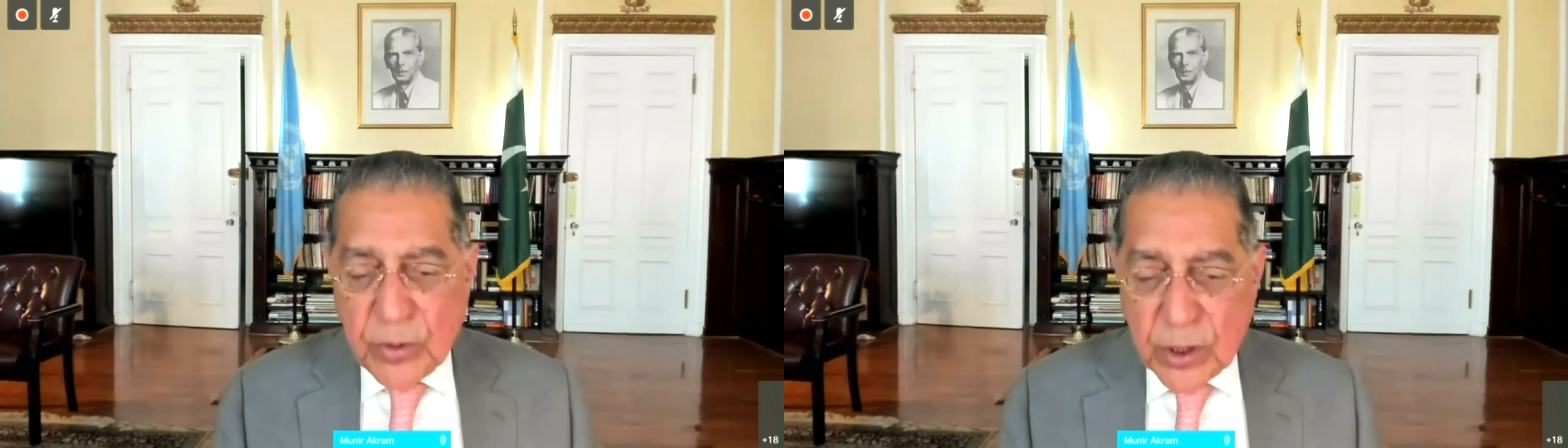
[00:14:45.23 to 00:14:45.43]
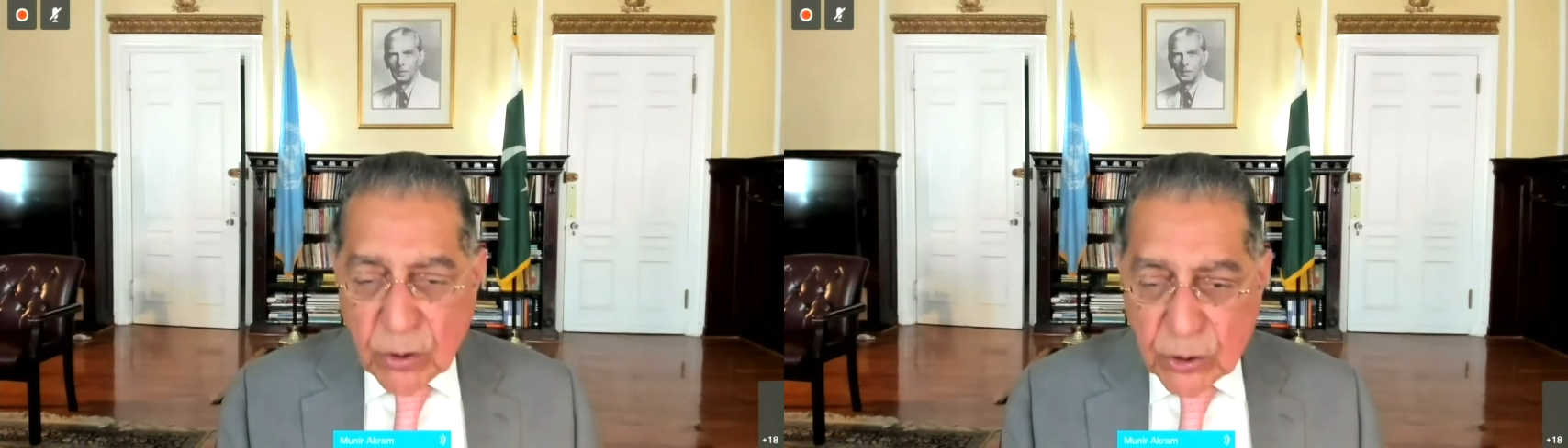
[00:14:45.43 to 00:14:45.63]

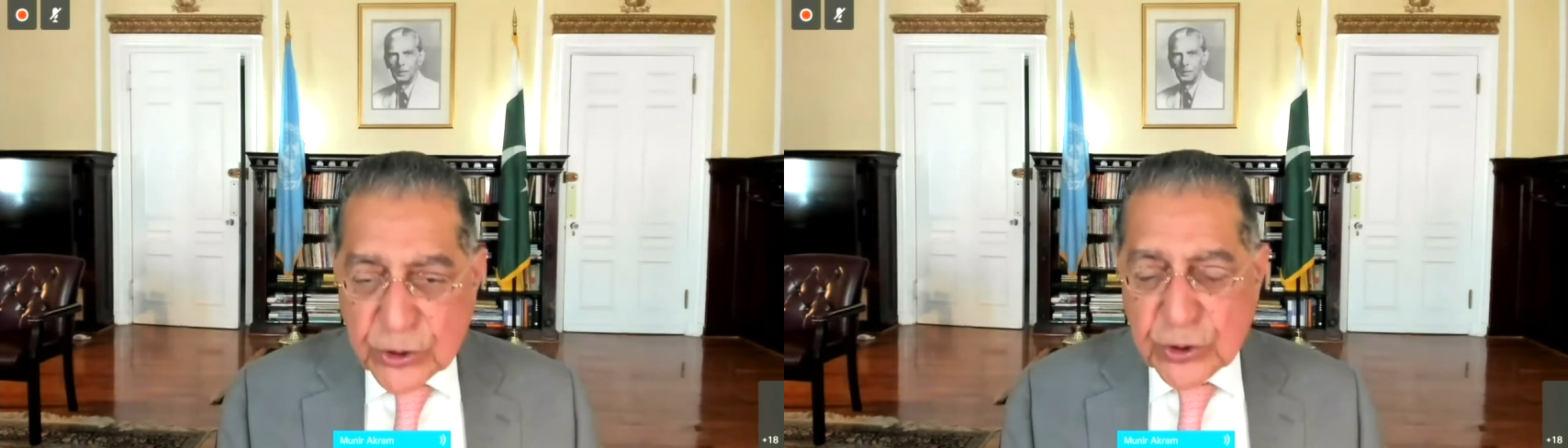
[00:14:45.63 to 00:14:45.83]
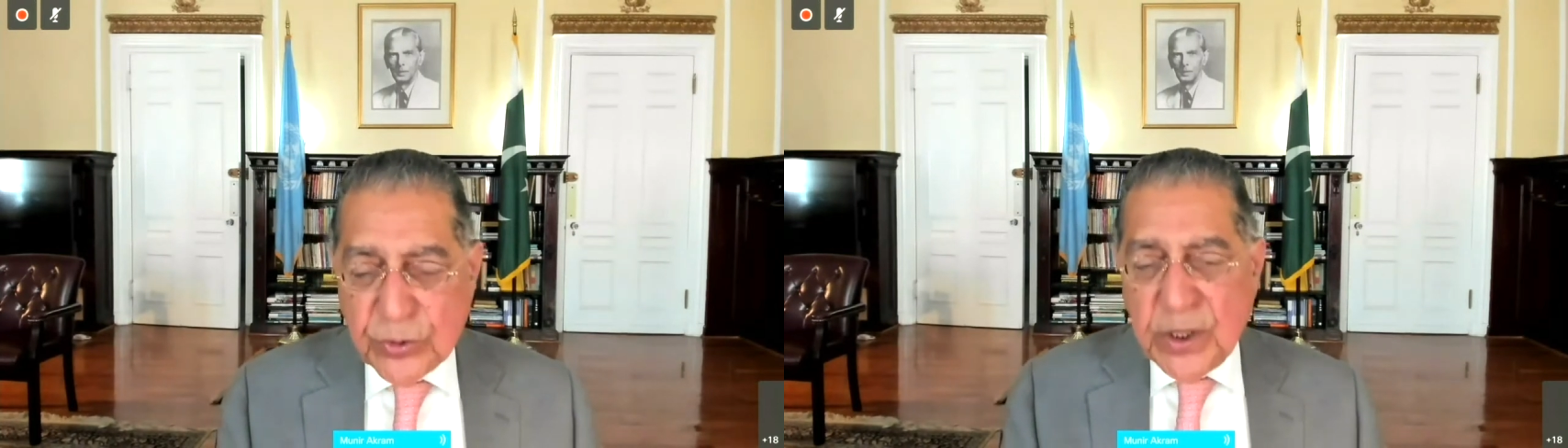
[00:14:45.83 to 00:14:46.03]
we
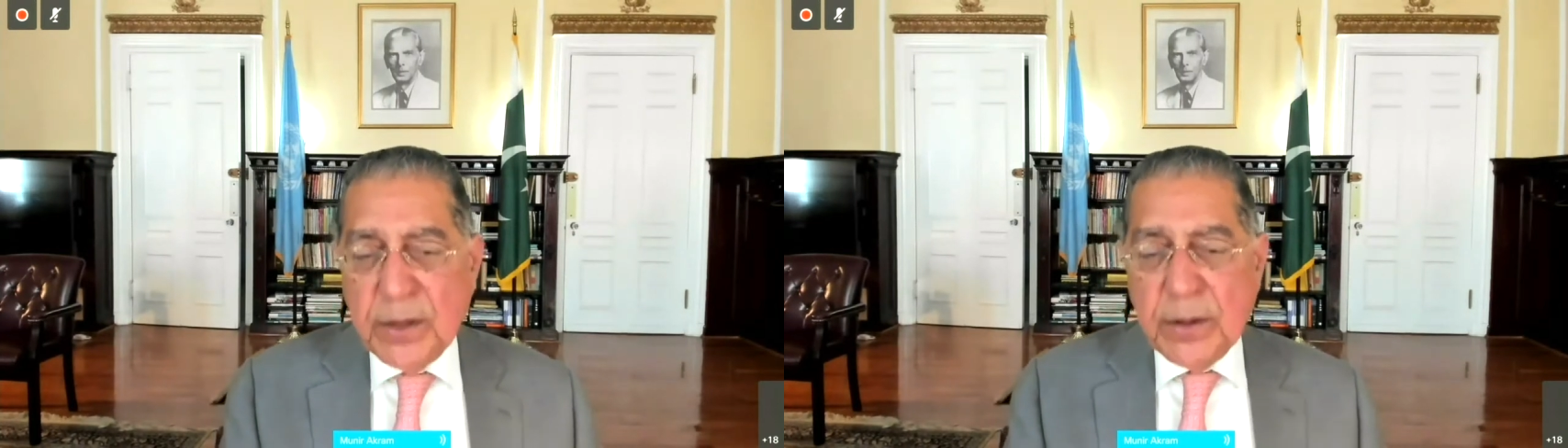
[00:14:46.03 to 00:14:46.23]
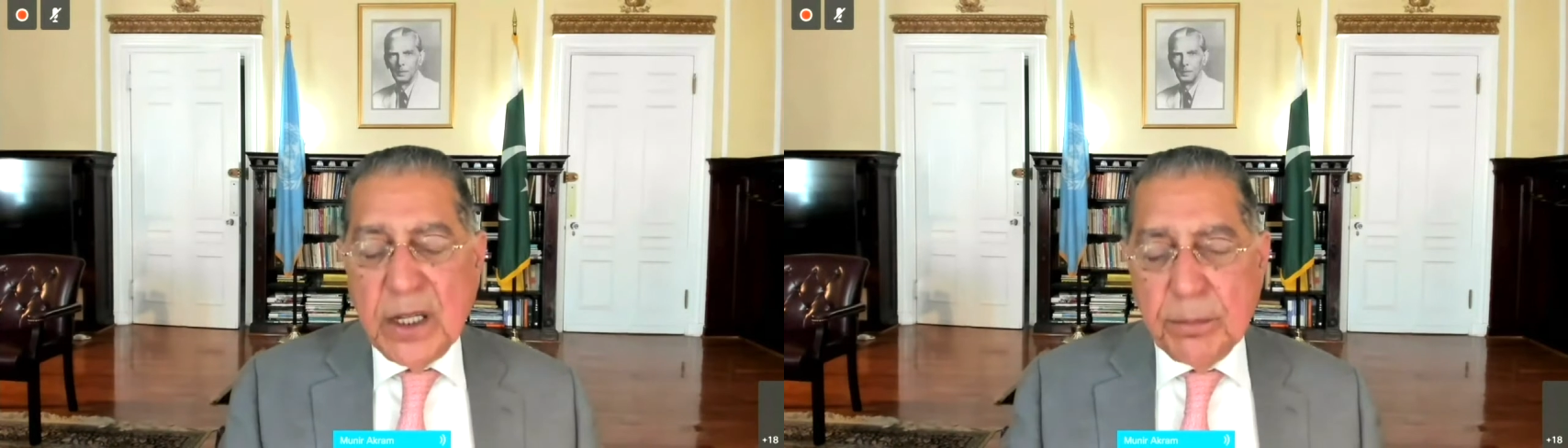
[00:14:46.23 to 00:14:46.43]
also
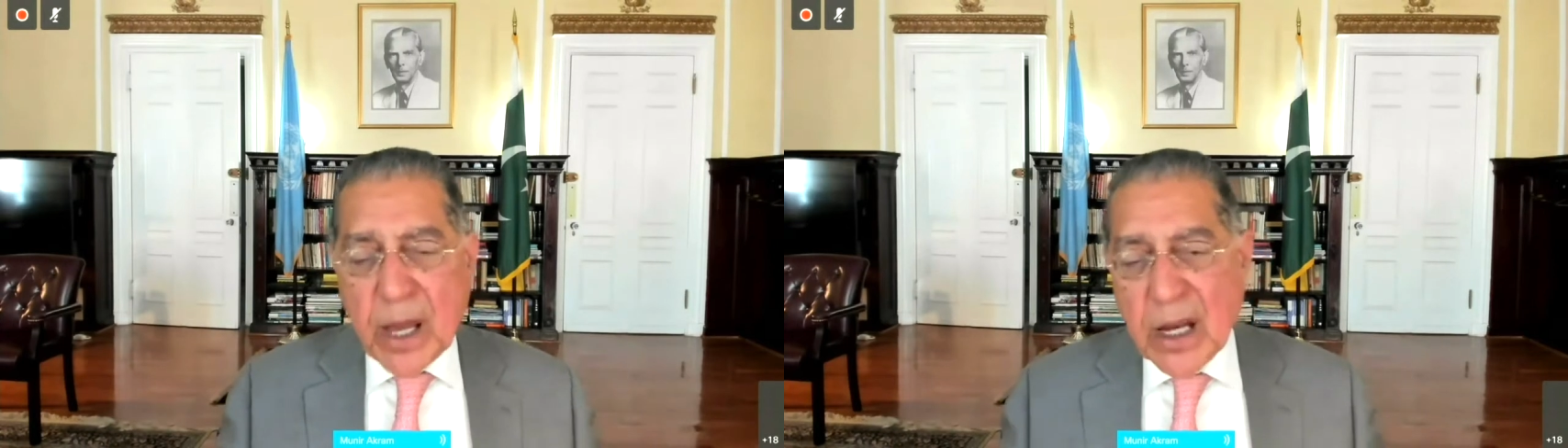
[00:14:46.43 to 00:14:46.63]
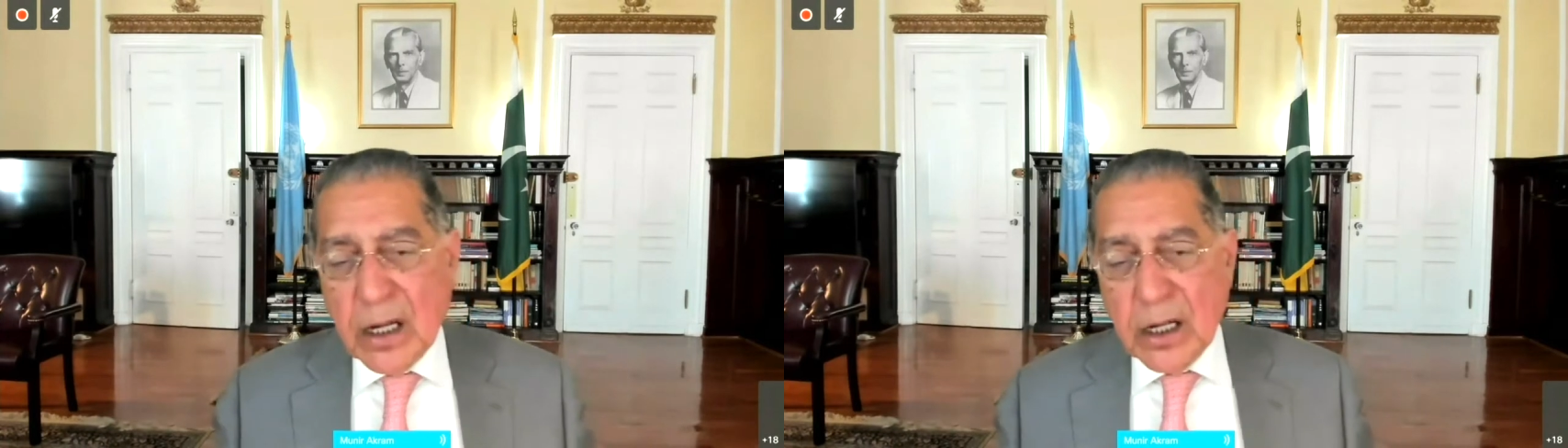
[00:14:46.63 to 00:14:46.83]
need in
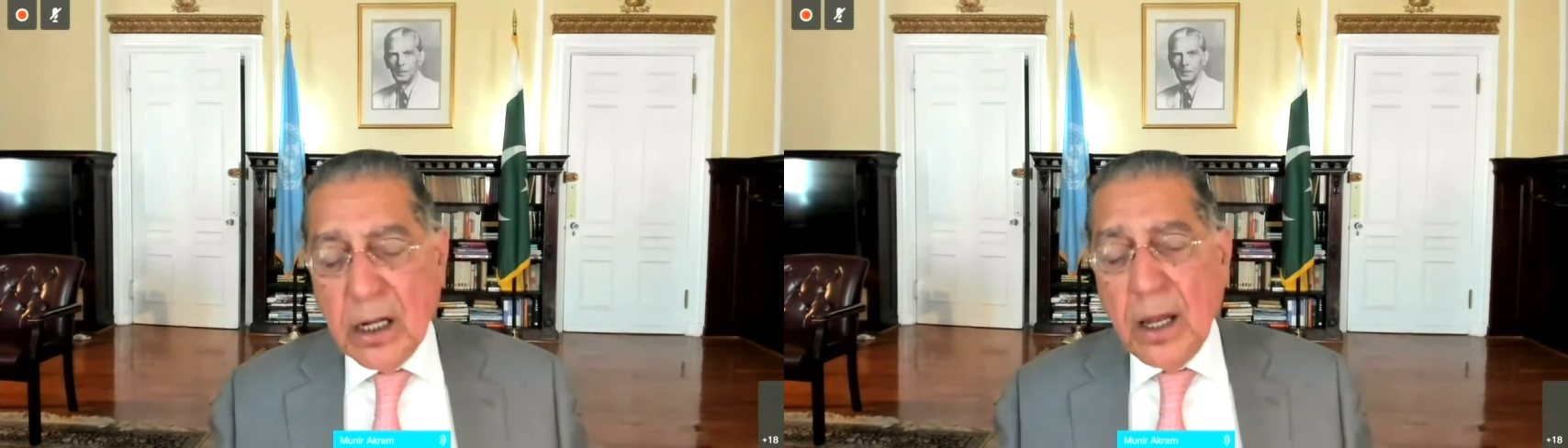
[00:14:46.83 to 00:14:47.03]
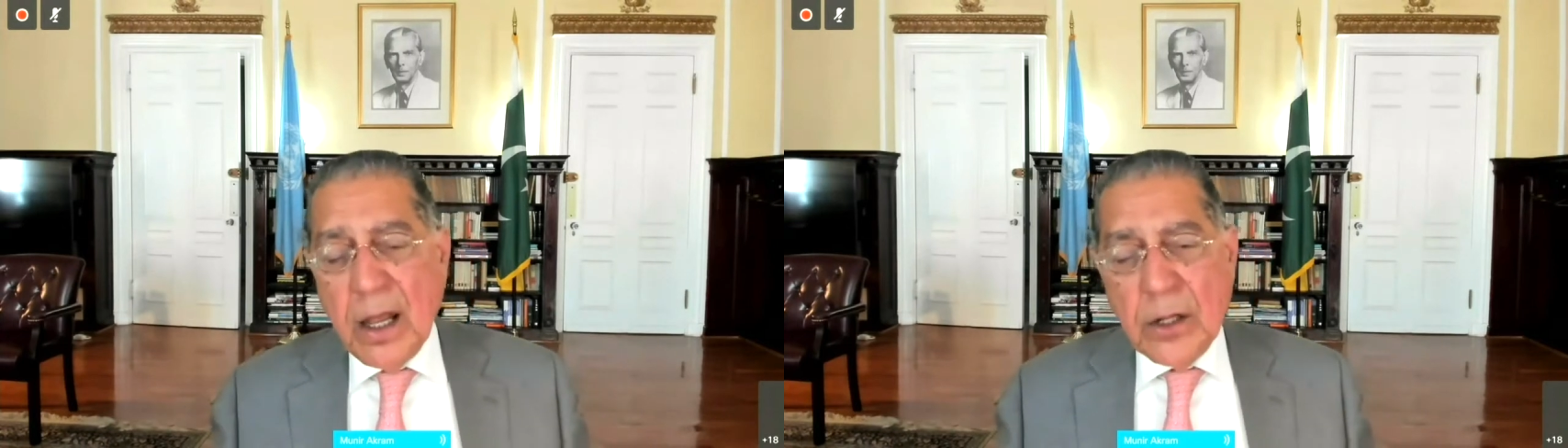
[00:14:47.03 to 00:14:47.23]
parallel